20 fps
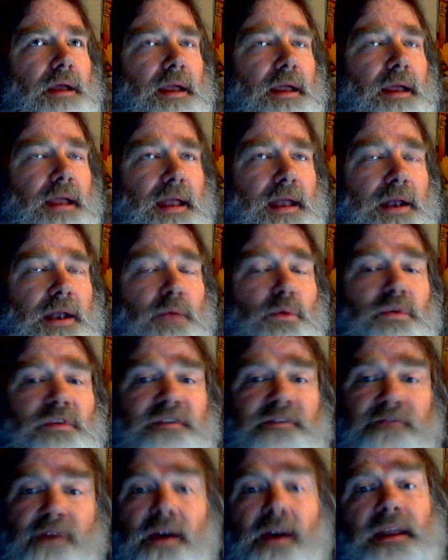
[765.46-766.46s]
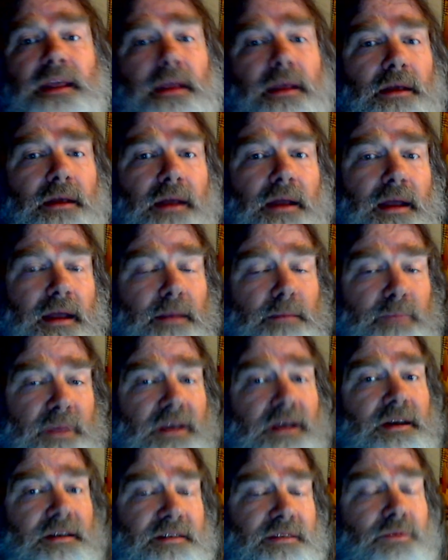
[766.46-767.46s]
And it was funny
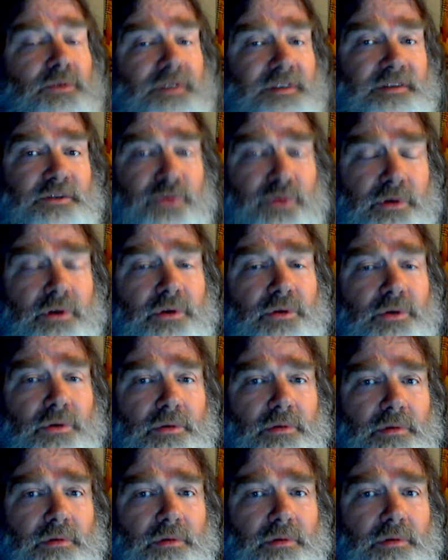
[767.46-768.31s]
because it was true.